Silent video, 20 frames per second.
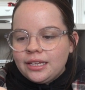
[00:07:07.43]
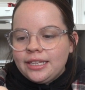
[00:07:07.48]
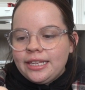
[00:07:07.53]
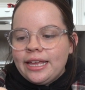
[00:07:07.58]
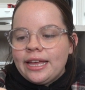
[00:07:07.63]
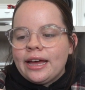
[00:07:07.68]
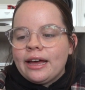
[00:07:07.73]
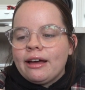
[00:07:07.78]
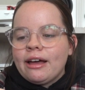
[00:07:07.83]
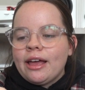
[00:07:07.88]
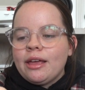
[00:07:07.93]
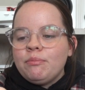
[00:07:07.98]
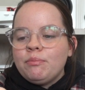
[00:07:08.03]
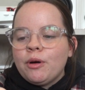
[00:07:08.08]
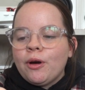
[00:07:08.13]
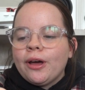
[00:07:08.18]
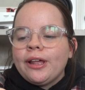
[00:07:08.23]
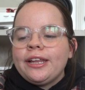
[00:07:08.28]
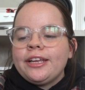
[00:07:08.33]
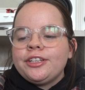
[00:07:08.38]
Yeah, I
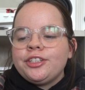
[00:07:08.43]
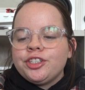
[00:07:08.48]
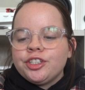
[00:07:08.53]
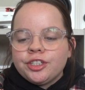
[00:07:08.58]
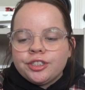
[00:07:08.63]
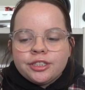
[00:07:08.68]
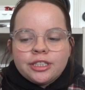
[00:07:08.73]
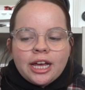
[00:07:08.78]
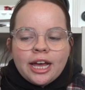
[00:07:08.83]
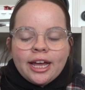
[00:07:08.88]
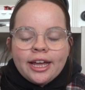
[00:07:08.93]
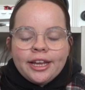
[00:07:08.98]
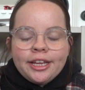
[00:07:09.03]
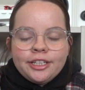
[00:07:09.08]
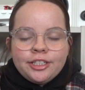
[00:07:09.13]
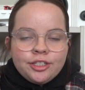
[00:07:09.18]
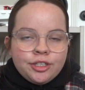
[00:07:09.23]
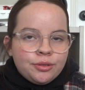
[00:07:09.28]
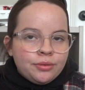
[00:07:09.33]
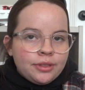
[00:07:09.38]
bought it July
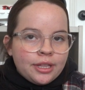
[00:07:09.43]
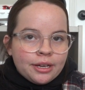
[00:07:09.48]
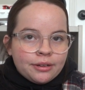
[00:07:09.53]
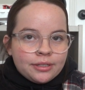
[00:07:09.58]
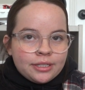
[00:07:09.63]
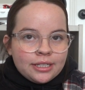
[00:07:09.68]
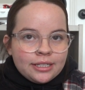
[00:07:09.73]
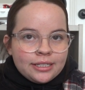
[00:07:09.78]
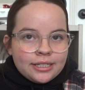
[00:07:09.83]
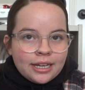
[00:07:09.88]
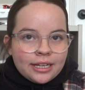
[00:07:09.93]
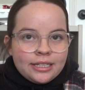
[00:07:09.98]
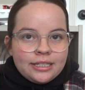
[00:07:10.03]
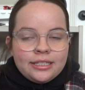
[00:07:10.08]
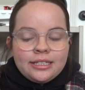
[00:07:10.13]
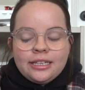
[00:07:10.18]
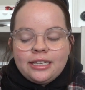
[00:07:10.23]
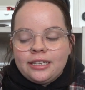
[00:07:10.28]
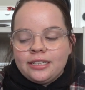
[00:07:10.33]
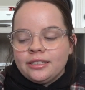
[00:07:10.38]

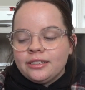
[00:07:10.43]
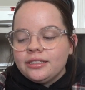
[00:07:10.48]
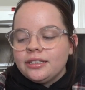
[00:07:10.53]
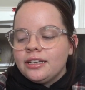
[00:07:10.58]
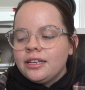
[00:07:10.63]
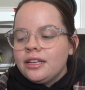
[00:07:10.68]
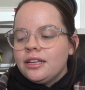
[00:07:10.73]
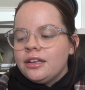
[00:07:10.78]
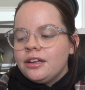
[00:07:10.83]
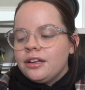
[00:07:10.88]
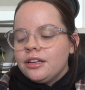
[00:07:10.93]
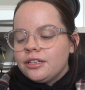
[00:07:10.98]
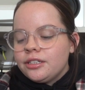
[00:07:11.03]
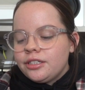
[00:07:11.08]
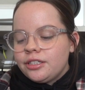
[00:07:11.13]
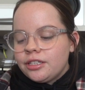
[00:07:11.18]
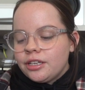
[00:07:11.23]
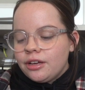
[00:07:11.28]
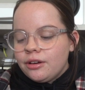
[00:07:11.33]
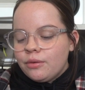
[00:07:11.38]
2019.
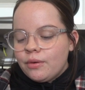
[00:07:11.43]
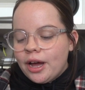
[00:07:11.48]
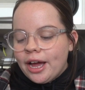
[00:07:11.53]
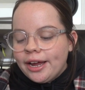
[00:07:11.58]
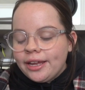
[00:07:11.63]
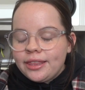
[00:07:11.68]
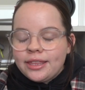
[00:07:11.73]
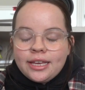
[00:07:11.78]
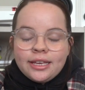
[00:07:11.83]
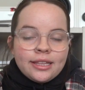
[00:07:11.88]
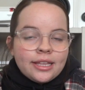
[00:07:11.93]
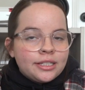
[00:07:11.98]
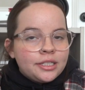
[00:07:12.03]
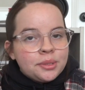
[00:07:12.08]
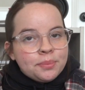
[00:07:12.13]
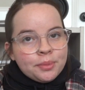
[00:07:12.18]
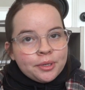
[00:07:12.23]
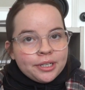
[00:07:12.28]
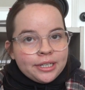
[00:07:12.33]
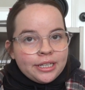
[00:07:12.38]
So I think that's
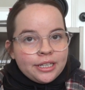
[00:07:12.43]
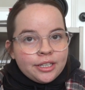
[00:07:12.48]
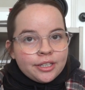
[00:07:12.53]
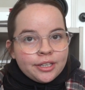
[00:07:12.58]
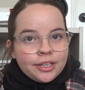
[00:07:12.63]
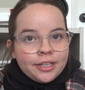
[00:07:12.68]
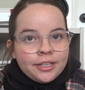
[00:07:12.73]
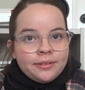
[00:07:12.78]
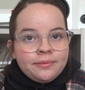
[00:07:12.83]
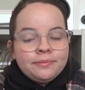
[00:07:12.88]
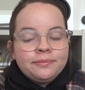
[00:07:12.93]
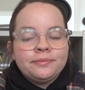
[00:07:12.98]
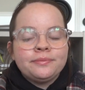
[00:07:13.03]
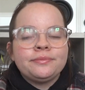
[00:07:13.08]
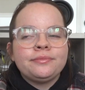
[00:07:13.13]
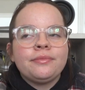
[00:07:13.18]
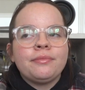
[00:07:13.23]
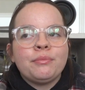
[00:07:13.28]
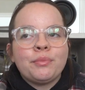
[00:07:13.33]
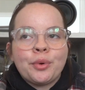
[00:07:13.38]
pretty good
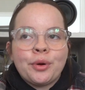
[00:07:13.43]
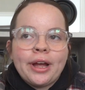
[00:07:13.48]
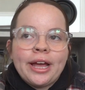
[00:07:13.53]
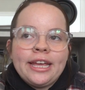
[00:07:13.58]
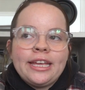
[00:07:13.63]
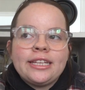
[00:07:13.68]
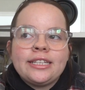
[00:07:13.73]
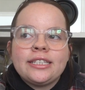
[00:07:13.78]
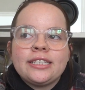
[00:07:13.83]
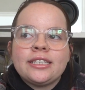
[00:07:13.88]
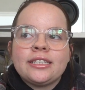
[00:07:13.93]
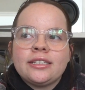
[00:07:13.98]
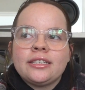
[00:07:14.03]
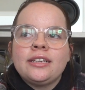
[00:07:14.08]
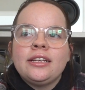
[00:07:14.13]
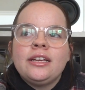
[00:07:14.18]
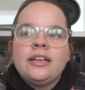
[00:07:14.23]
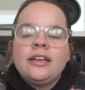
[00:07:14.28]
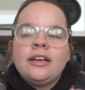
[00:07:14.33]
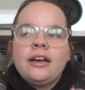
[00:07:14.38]
price.
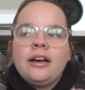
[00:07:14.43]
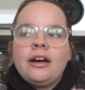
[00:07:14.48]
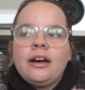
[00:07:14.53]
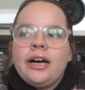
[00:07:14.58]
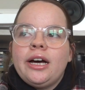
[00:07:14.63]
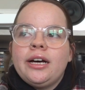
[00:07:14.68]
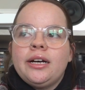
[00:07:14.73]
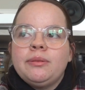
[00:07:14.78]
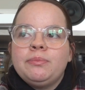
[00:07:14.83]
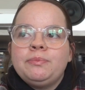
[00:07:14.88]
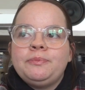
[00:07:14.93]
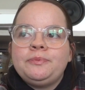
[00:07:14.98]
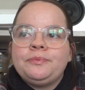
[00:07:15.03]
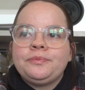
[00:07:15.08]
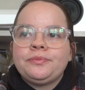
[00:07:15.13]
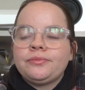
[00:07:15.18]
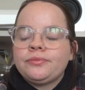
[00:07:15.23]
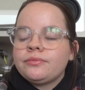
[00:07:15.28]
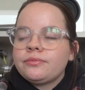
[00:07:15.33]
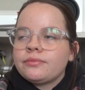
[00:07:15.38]
I'm
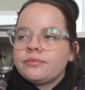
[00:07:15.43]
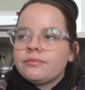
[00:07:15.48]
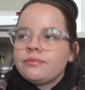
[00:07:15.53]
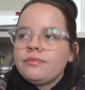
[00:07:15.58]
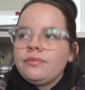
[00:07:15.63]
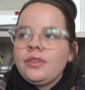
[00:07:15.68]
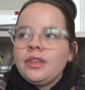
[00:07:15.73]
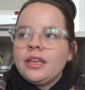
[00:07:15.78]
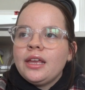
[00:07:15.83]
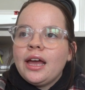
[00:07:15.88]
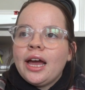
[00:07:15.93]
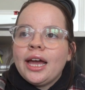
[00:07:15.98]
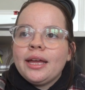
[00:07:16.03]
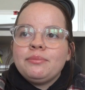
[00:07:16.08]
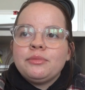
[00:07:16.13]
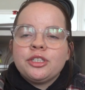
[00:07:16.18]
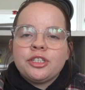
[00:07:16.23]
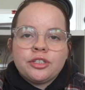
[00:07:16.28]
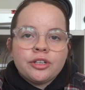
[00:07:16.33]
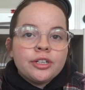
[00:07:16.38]

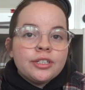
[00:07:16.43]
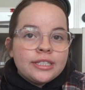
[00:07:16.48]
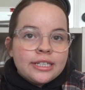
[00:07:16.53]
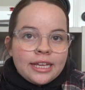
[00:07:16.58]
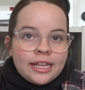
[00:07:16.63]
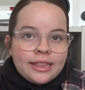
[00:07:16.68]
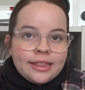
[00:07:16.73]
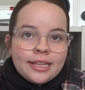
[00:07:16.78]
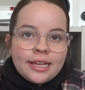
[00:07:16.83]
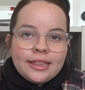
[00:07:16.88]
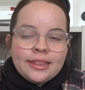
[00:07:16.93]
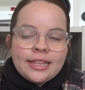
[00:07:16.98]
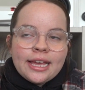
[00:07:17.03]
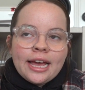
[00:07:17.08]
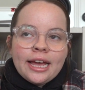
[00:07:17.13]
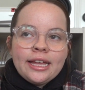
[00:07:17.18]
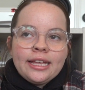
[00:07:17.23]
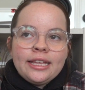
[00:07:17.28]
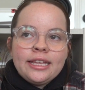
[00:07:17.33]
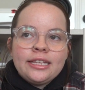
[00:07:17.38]
certain that
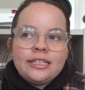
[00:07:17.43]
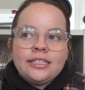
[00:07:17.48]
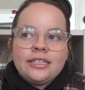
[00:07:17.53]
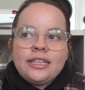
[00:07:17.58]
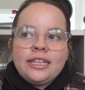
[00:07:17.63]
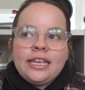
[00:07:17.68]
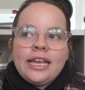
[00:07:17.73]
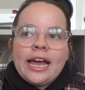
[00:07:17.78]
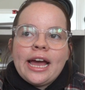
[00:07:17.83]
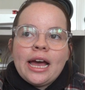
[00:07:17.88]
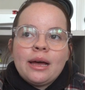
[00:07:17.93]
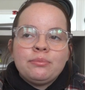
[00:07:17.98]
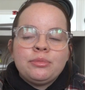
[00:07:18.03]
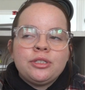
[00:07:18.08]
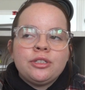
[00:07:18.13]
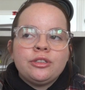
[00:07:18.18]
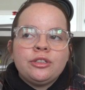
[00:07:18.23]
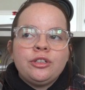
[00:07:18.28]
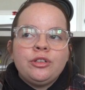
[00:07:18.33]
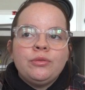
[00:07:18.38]
that is the
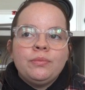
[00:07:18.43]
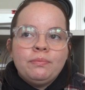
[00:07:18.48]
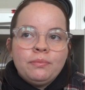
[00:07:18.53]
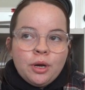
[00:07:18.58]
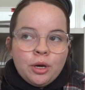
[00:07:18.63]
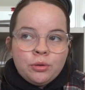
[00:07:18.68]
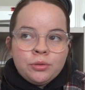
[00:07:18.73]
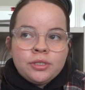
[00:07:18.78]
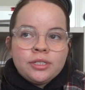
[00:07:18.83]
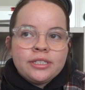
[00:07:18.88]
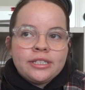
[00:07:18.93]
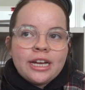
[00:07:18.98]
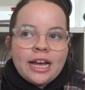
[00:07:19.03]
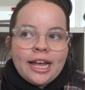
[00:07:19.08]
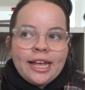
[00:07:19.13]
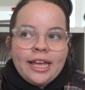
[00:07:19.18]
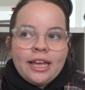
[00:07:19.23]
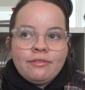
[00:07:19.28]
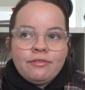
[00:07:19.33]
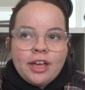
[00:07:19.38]
absolute most
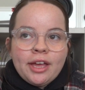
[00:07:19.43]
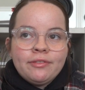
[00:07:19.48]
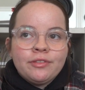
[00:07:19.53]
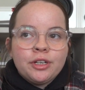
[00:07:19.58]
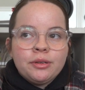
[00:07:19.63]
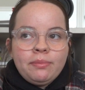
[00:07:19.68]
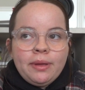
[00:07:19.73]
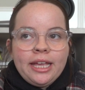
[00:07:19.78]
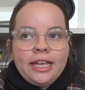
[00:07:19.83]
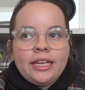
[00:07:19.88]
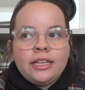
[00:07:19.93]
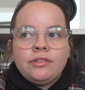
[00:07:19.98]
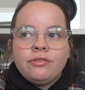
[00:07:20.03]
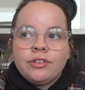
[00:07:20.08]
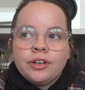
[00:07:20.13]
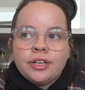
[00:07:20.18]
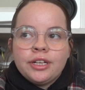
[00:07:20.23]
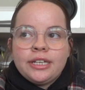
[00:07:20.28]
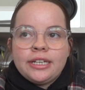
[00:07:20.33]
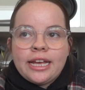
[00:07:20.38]
I have ever paid
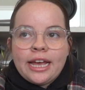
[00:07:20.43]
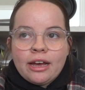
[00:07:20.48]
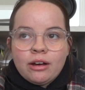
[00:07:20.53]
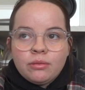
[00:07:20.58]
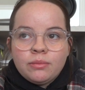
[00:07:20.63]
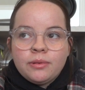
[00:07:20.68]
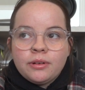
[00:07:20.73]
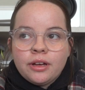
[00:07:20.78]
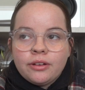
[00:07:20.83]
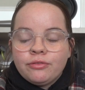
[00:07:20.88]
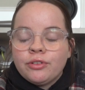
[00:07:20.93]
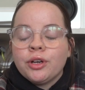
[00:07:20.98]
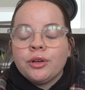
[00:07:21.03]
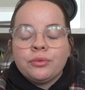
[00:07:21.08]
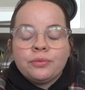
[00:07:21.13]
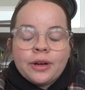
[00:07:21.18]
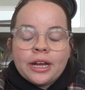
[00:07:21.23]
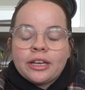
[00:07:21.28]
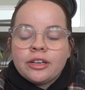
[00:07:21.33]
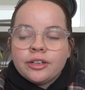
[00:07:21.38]
for an album, for a
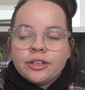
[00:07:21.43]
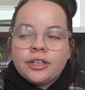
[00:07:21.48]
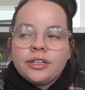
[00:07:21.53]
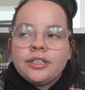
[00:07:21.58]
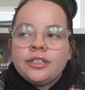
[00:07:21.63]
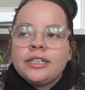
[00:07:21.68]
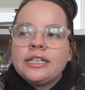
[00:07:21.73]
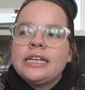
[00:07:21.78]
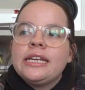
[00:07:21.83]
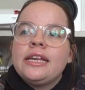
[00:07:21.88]
record,